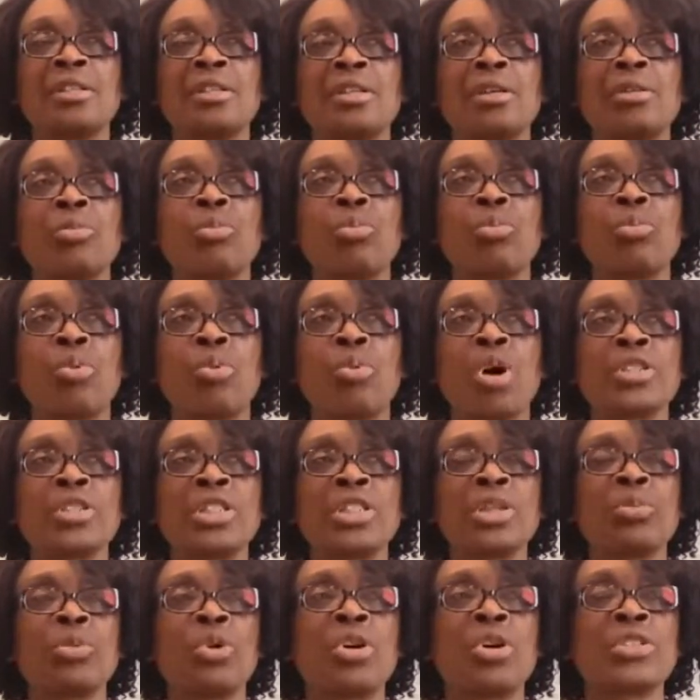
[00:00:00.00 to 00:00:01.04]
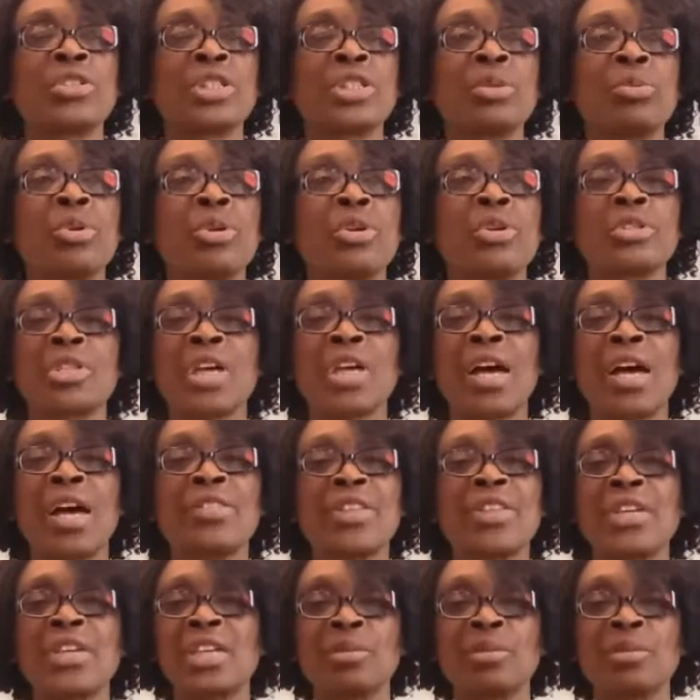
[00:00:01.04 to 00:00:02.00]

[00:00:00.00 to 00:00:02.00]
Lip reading: what it was, I think